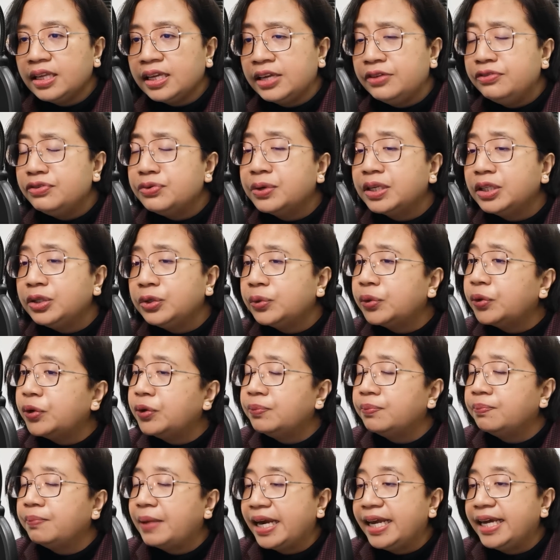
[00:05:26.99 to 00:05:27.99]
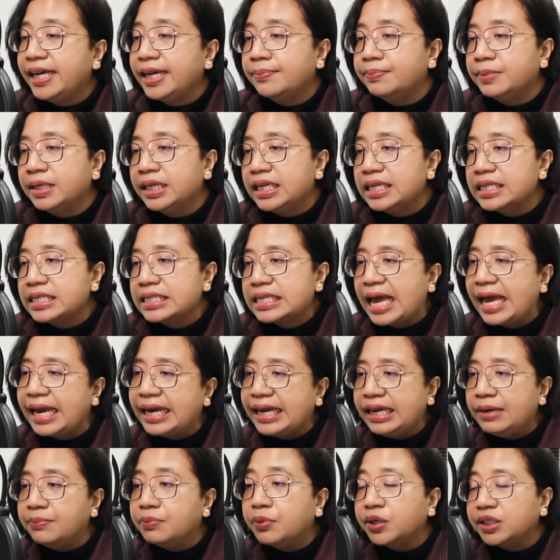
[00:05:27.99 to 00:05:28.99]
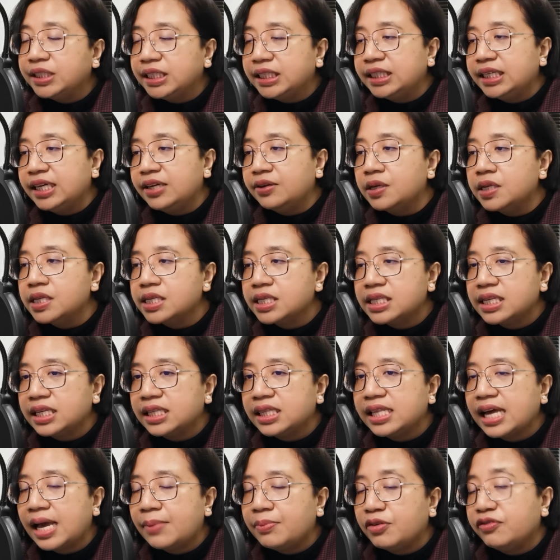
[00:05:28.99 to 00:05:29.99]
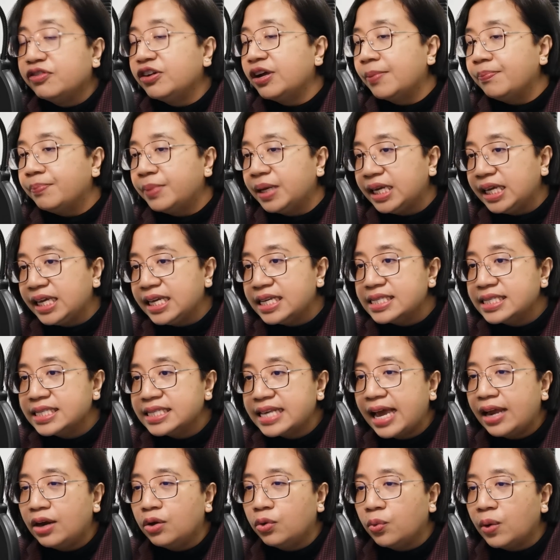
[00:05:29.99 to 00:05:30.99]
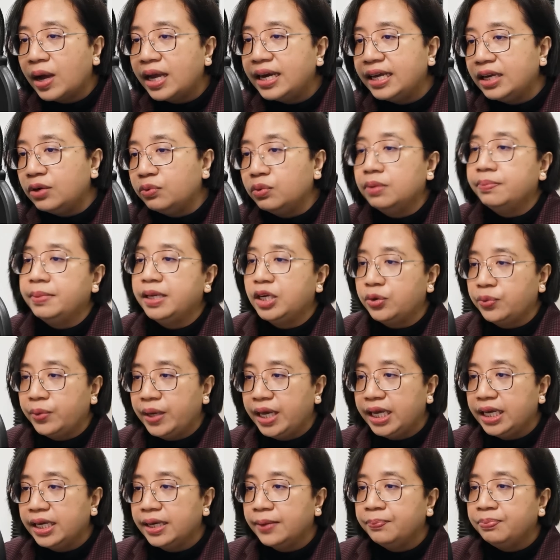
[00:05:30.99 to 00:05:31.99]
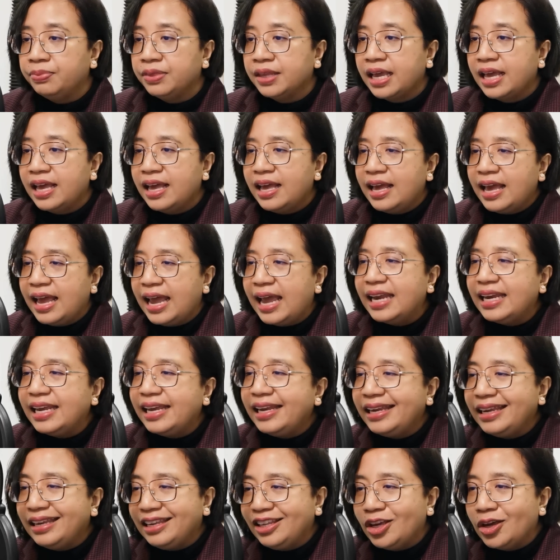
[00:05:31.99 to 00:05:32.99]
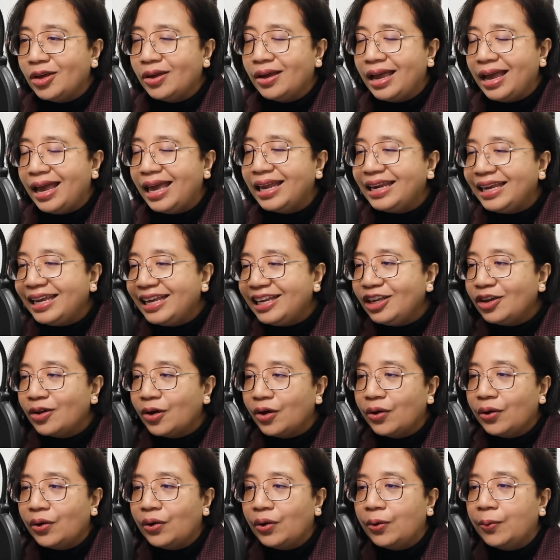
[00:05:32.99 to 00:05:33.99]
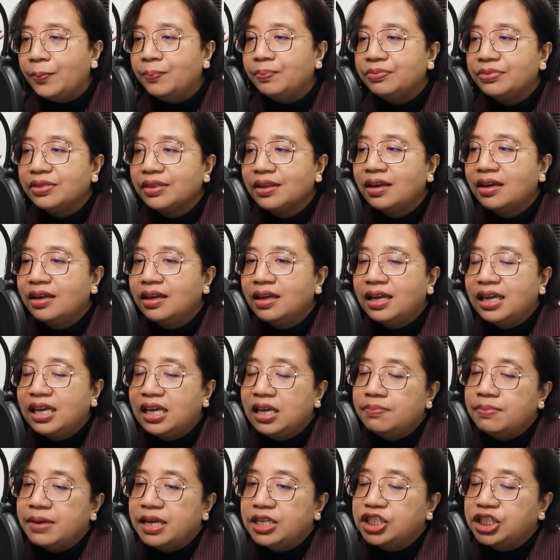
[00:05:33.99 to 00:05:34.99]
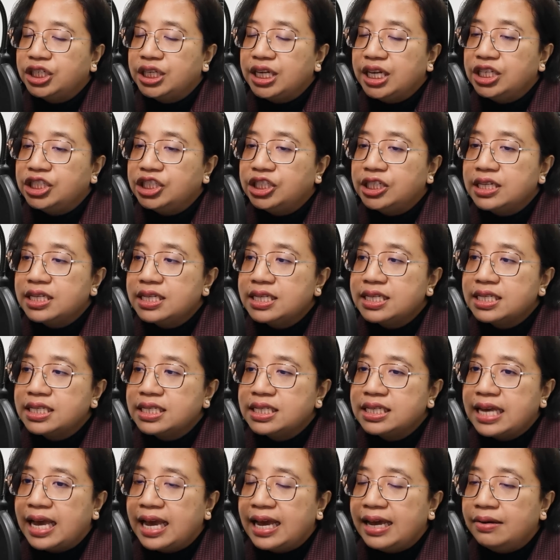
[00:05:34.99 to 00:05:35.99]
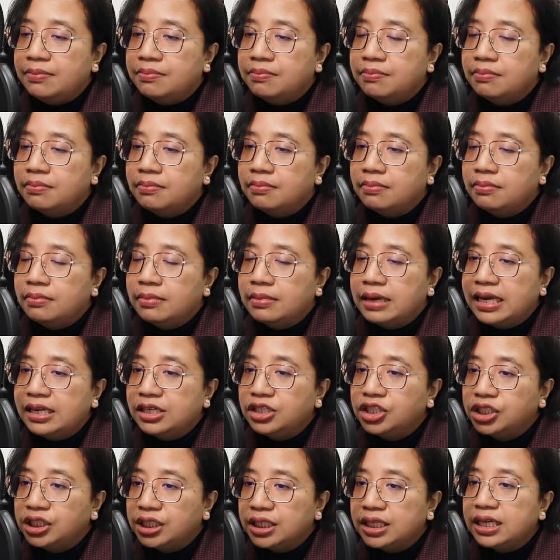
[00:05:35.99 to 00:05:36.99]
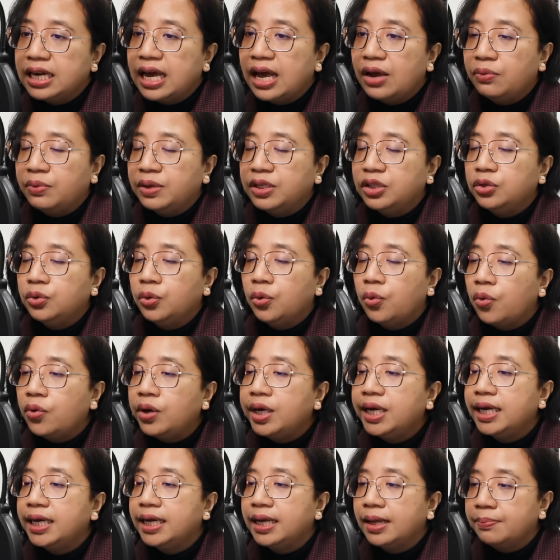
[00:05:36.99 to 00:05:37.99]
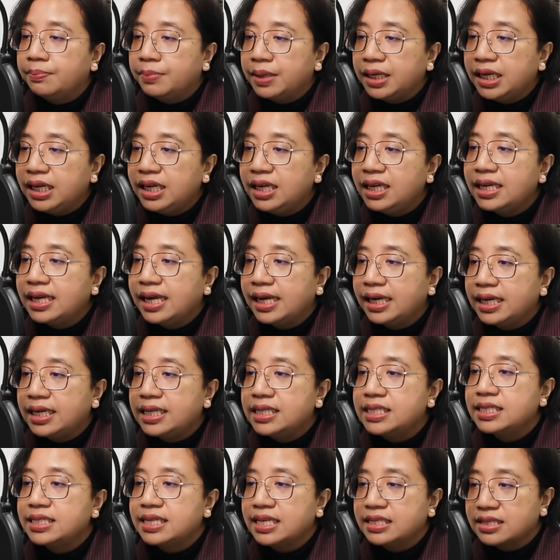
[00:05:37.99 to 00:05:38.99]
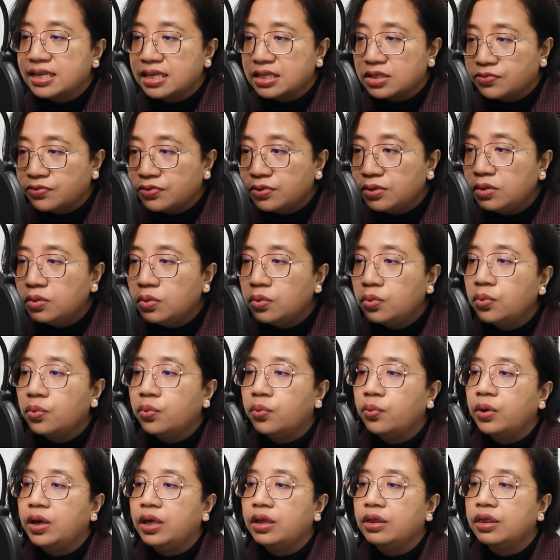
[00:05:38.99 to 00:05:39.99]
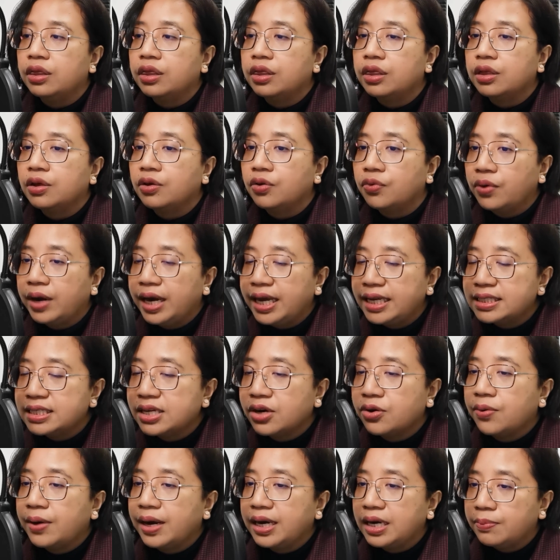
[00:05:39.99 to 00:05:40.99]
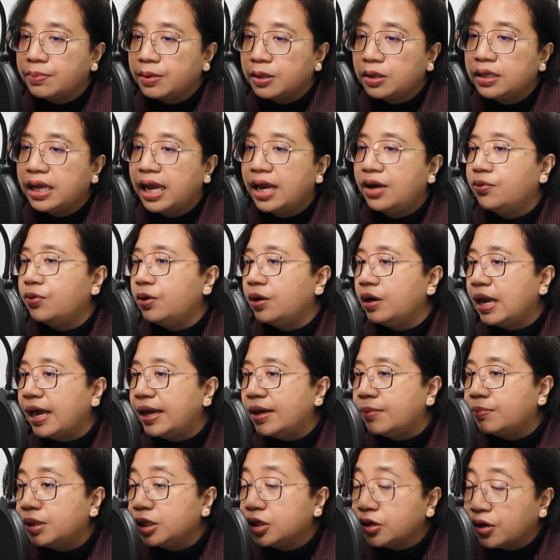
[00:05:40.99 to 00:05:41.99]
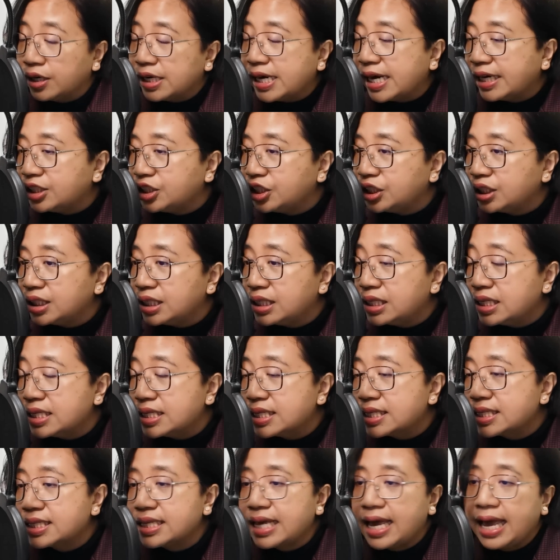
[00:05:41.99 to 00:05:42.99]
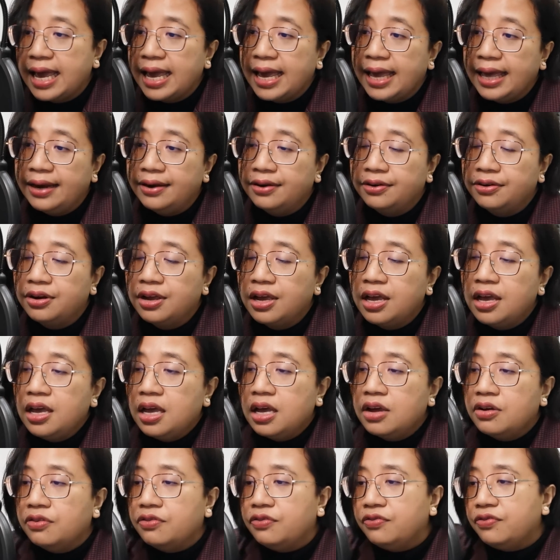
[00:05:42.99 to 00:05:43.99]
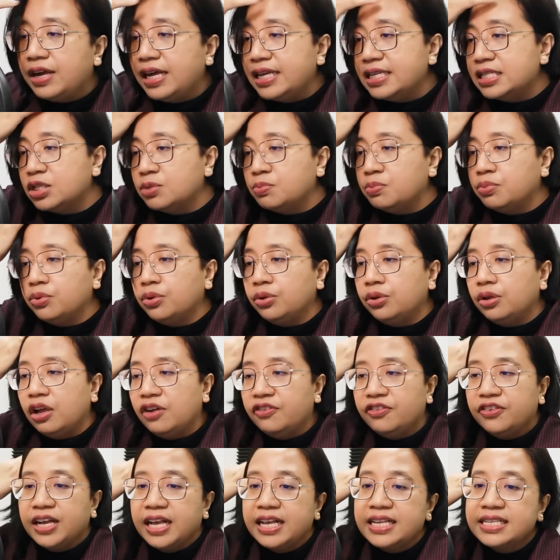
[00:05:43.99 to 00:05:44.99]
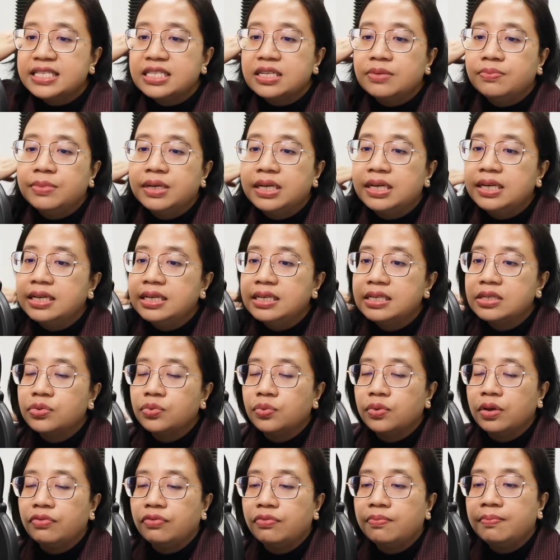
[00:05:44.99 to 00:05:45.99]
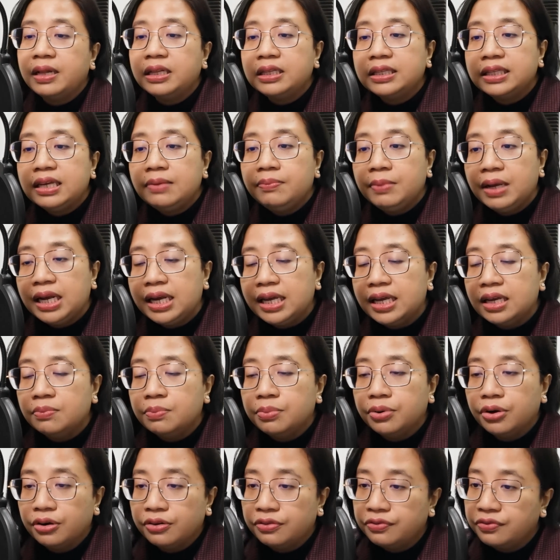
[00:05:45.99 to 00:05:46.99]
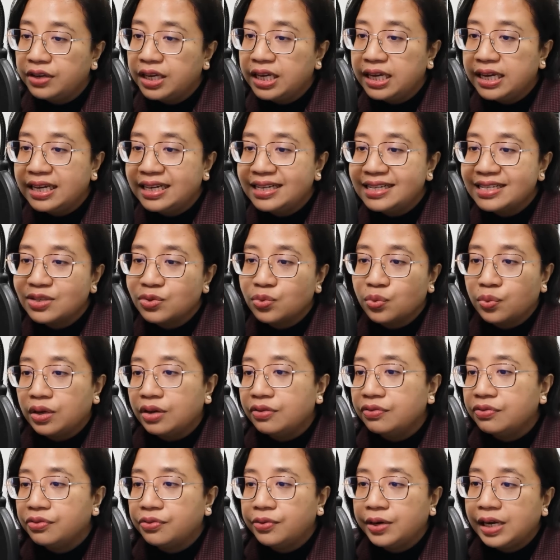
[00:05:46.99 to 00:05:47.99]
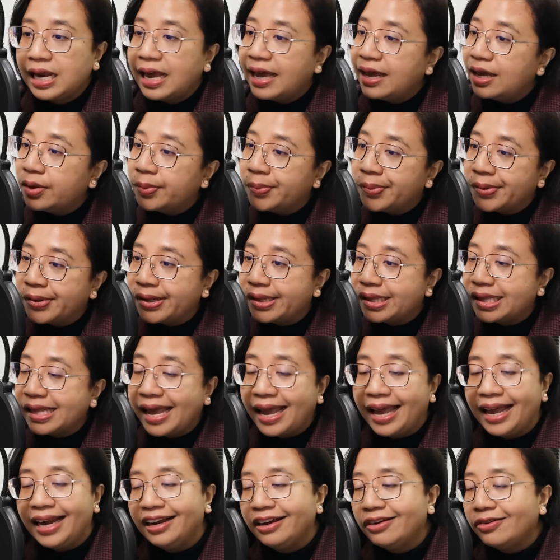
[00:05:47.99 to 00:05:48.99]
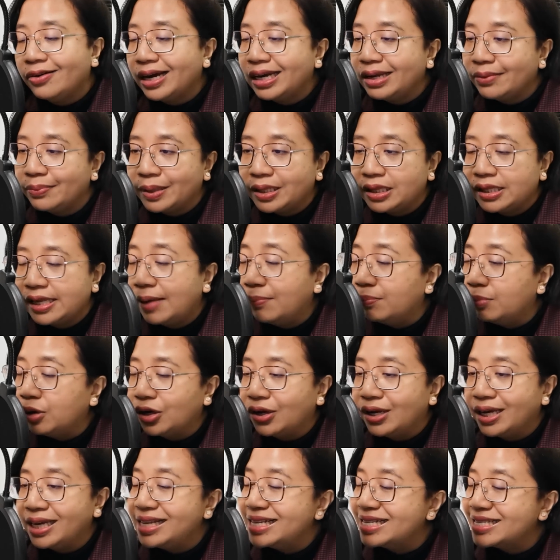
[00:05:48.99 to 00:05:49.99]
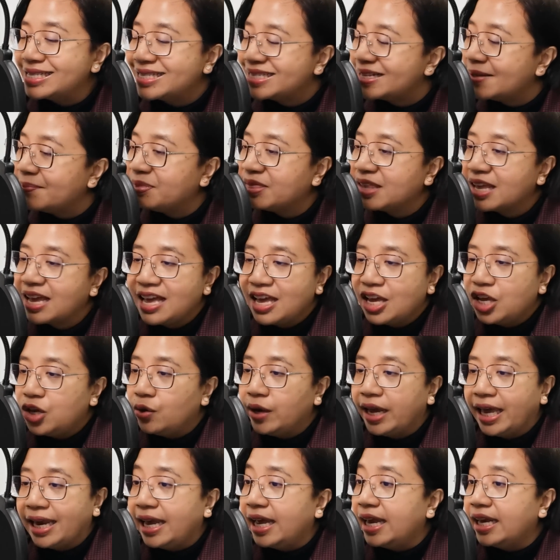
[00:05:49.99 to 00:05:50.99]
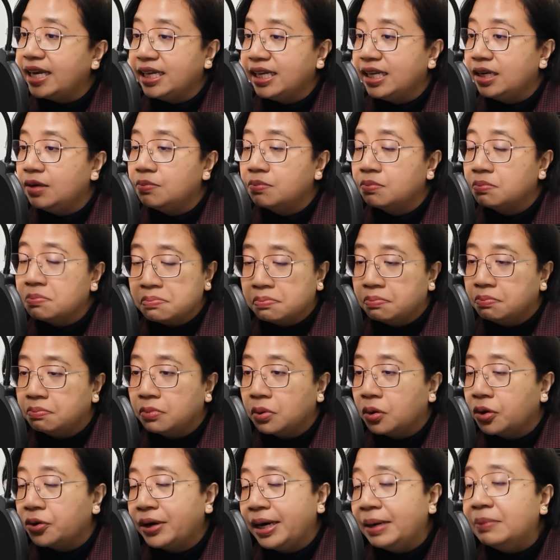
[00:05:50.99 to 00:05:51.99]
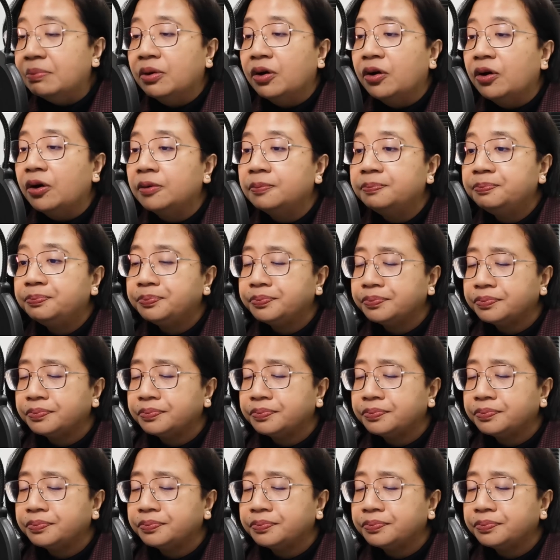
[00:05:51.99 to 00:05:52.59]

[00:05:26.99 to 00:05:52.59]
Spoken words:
If you want to own many companies, add in more details, the type of companies and what it will be doing. Add in your imaginations that mention I want to own a company that is successful with great, credible, and reliable connections and a vast pool of customers with multi-million profits, with reliable and credible employees. You can add in more and more.